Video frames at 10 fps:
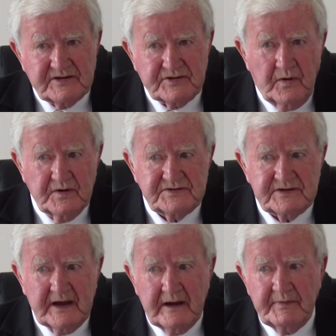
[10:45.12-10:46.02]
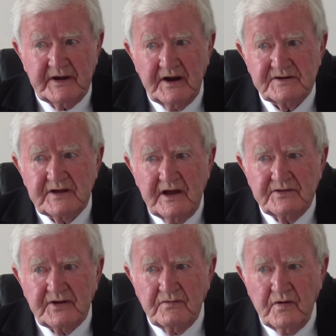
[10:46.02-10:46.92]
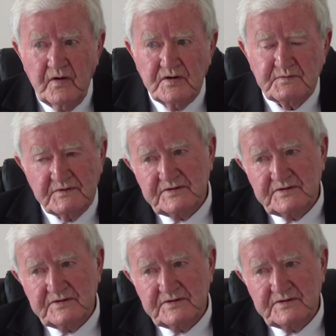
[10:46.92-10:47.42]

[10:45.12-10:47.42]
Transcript: So it's because their roles